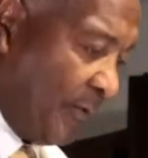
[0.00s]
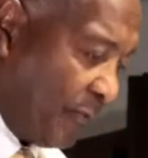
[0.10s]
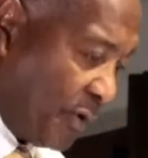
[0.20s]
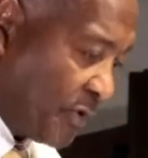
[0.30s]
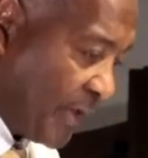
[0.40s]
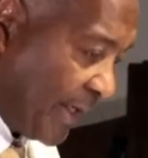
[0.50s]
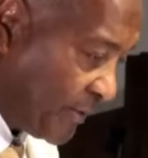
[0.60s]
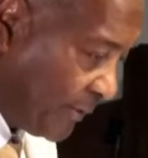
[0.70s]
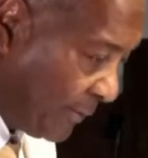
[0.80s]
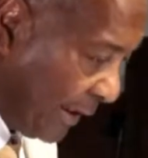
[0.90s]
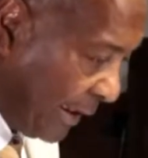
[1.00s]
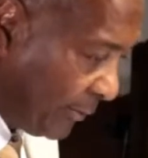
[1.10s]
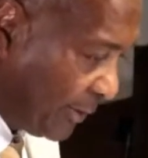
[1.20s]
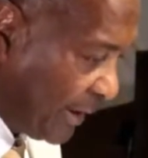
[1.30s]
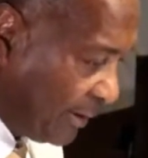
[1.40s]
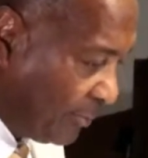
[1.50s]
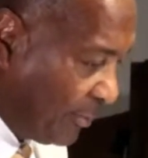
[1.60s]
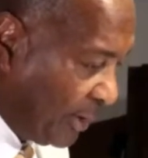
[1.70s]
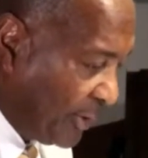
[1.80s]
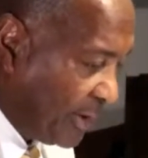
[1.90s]
First section, Aaron and
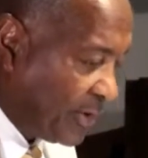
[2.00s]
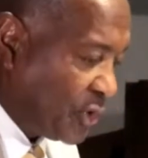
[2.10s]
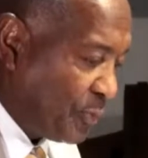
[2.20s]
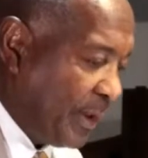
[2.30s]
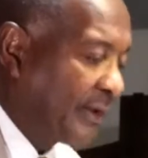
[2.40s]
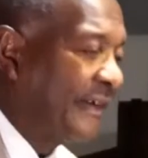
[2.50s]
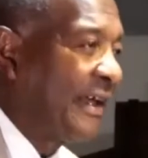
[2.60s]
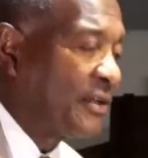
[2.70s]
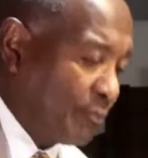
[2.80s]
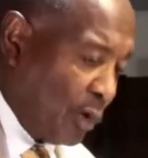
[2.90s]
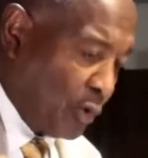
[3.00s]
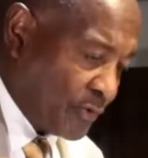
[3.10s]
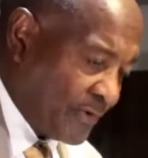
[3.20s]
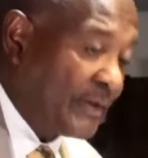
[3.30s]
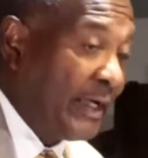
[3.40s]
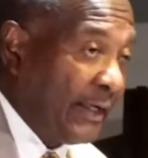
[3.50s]
Miriam speak against Moses.